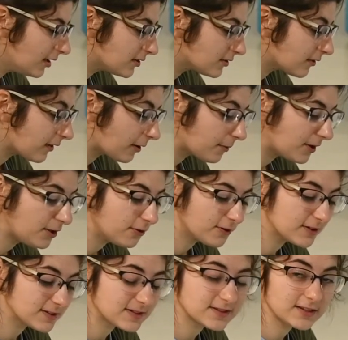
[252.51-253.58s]
So that way you
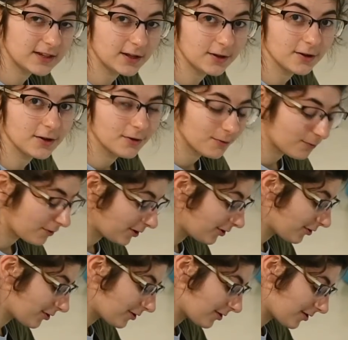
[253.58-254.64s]
can see what
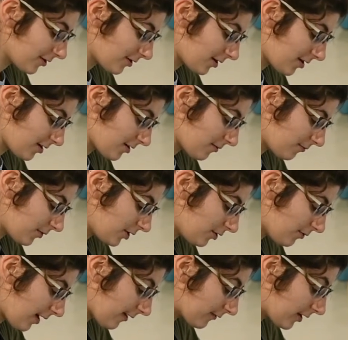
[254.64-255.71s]

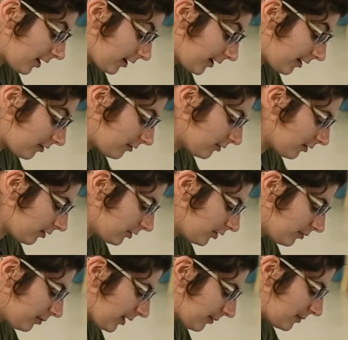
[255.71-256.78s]
you have cut out on
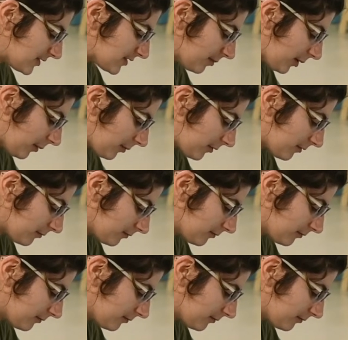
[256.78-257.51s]
your black piece of paper.